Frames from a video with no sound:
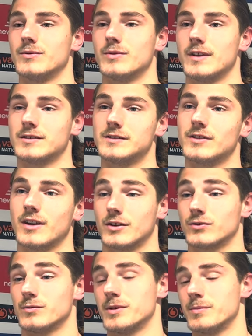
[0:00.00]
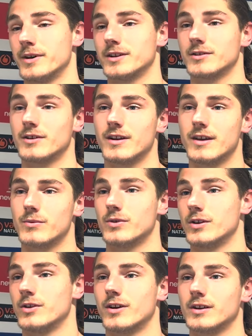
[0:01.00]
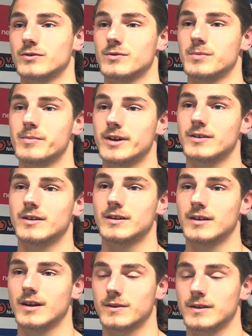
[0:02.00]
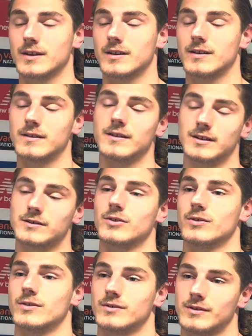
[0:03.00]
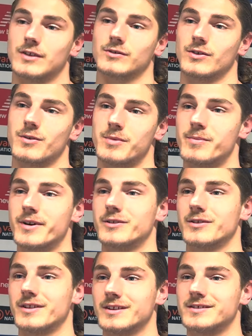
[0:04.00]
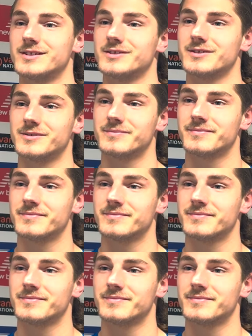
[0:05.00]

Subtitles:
Next season has to be better. Every year has to be better, and I think that's gonna be better next season.